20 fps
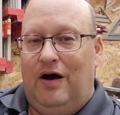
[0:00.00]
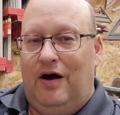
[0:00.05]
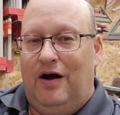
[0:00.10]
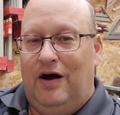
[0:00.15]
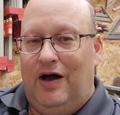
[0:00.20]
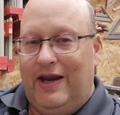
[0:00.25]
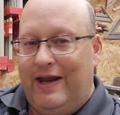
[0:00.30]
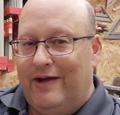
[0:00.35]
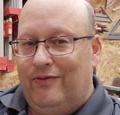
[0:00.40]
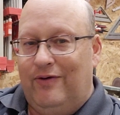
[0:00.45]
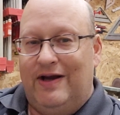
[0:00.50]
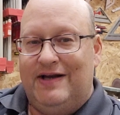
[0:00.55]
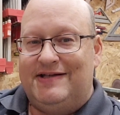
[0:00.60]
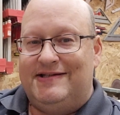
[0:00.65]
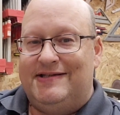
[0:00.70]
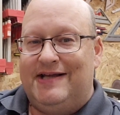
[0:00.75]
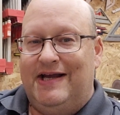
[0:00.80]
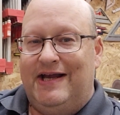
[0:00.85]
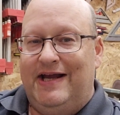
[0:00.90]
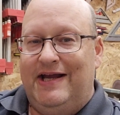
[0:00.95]
all I want
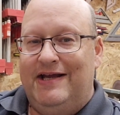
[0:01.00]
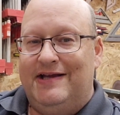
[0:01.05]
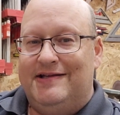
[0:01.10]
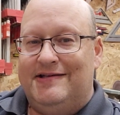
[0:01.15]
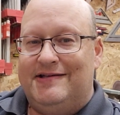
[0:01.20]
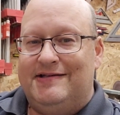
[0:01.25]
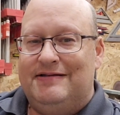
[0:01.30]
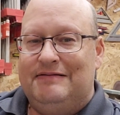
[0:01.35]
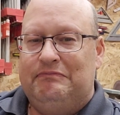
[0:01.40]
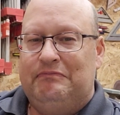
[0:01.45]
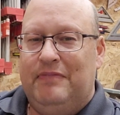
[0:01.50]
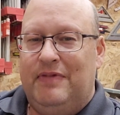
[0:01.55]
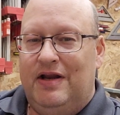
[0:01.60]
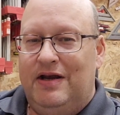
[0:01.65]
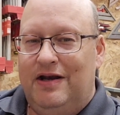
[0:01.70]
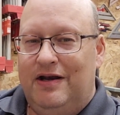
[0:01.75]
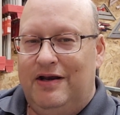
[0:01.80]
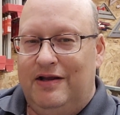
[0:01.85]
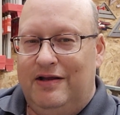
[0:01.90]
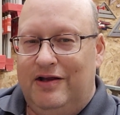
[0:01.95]
to say is,
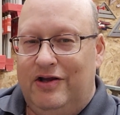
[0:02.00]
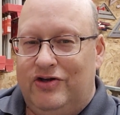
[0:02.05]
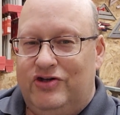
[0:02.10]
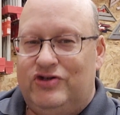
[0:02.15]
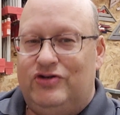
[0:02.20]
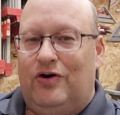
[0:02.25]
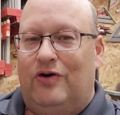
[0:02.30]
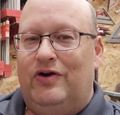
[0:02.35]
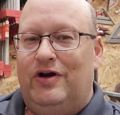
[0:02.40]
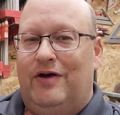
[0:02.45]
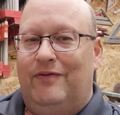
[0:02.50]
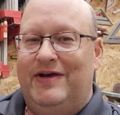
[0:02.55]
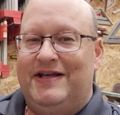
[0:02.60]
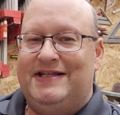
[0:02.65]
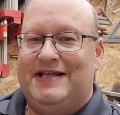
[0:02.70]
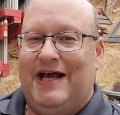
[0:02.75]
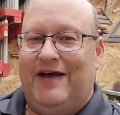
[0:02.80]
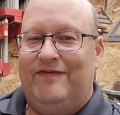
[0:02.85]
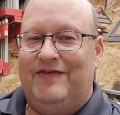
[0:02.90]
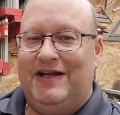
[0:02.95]
you don't
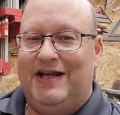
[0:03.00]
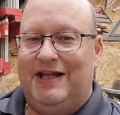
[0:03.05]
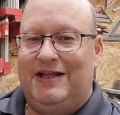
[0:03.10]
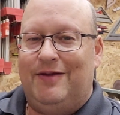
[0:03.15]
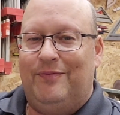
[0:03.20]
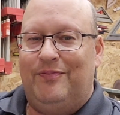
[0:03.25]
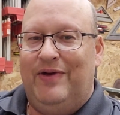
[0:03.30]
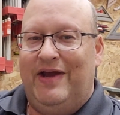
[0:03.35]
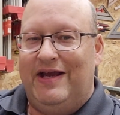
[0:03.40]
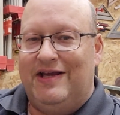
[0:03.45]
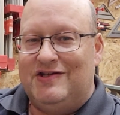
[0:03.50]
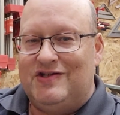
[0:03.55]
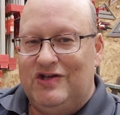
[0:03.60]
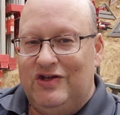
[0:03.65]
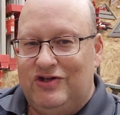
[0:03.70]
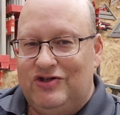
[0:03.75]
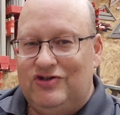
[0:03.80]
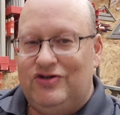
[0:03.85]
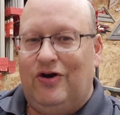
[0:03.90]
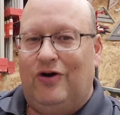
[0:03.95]
always have to get the biggest.
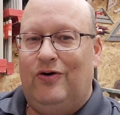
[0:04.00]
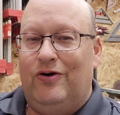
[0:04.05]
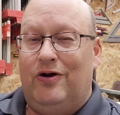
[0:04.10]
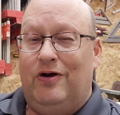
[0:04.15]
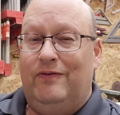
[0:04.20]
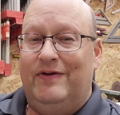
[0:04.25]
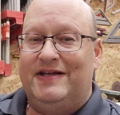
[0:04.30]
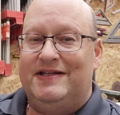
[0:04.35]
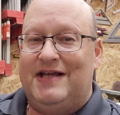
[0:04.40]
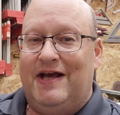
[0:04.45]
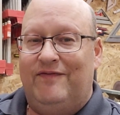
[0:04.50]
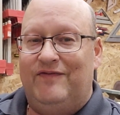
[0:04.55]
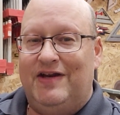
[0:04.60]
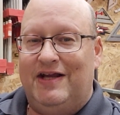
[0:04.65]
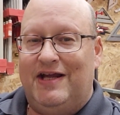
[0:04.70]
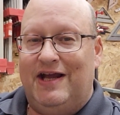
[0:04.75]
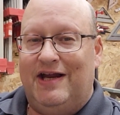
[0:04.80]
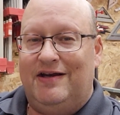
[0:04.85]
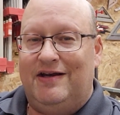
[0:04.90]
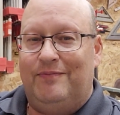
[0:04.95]
You don't always have to
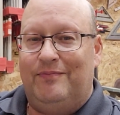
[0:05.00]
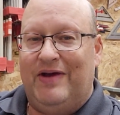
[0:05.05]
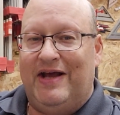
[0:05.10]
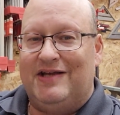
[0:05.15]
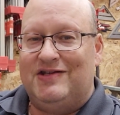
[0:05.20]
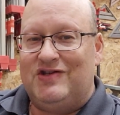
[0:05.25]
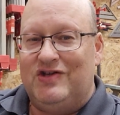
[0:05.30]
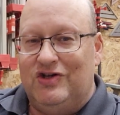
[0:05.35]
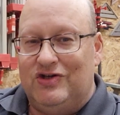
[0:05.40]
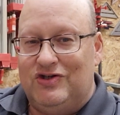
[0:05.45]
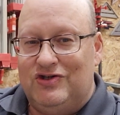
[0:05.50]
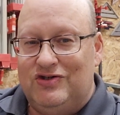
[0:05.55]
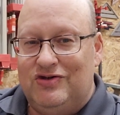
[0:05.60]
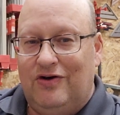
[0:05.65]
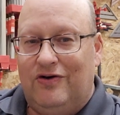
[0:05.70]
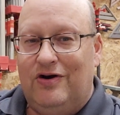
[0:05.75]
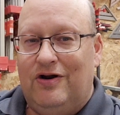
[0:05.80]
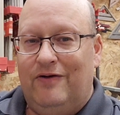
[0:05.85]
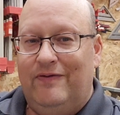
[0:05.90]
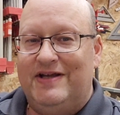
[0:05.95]
get the best. You
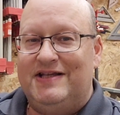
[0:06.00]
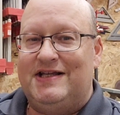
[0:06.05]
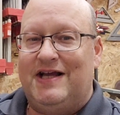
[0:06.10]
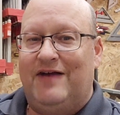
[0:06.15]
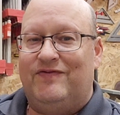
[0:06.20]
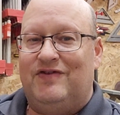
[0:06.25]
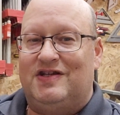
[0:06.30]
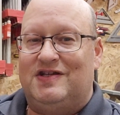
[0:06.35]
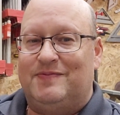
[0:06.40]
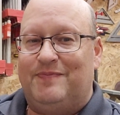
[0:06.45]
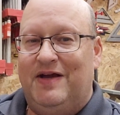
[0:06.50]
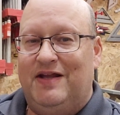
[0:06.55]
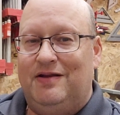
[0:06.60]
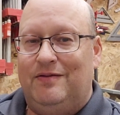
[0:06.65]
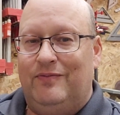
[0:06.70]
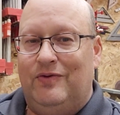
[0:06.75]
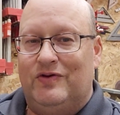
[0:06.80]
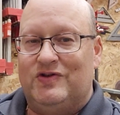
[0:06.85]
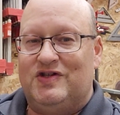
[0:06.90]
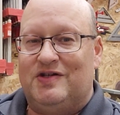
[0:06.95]
don't always have to spend the
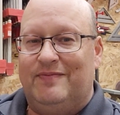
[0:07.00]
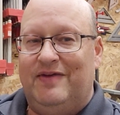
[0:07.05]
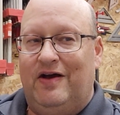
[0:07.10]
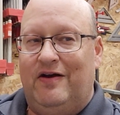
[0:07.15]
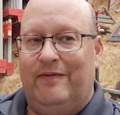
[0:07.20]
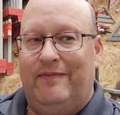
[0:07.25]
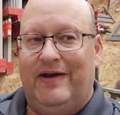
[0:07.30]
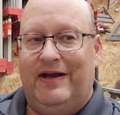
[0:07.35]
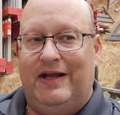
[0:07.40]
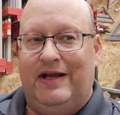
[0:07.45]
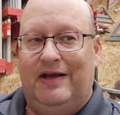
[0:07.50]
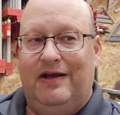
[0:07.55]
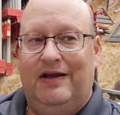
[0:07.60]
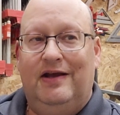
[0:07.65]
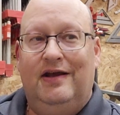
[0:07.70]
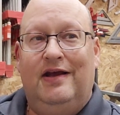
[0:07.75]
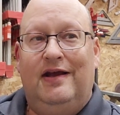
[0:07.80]
most amount of money.